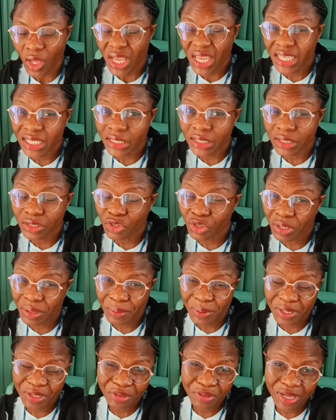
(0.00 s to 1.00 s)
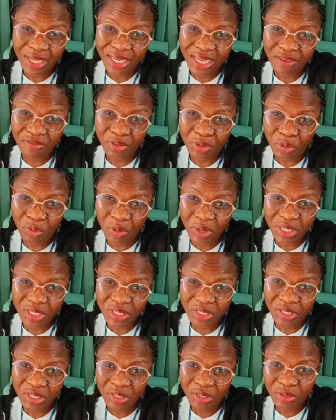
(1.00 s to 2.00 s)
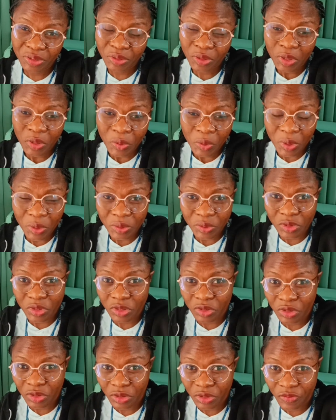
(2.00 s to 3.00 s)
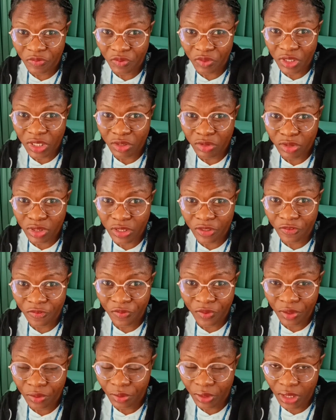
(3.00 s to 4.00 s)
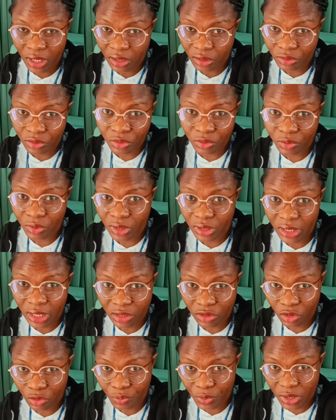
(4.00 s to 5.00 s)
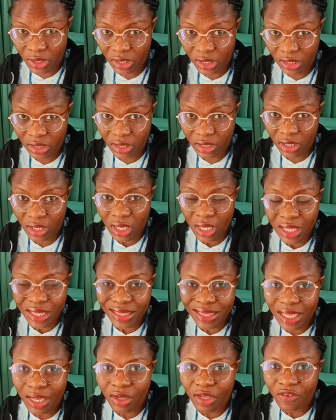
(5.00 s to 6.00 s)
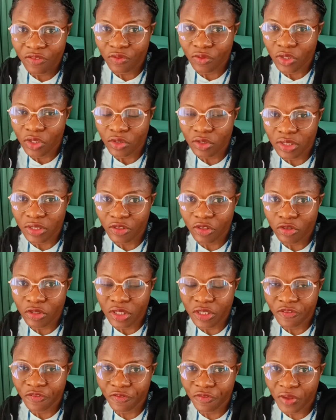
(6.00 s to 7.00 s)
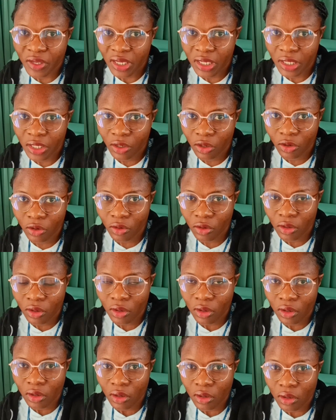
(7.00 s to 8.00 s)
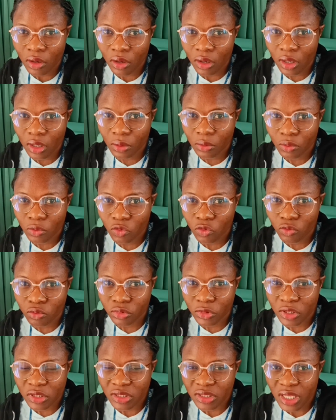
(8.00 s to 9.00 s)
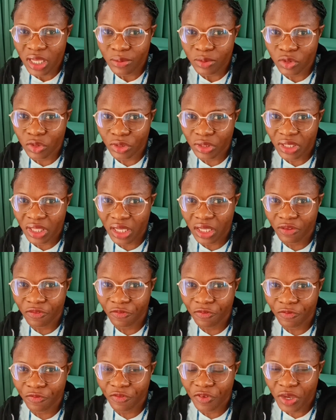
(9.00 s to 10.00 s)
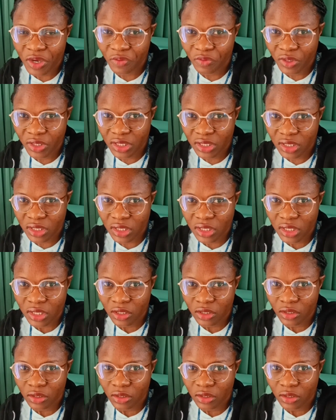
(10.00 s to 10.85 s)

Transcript: you can have a question, oh, did you if QC fail? Yeah, you do what the SOP says. Now if QC failure, the steps you take varies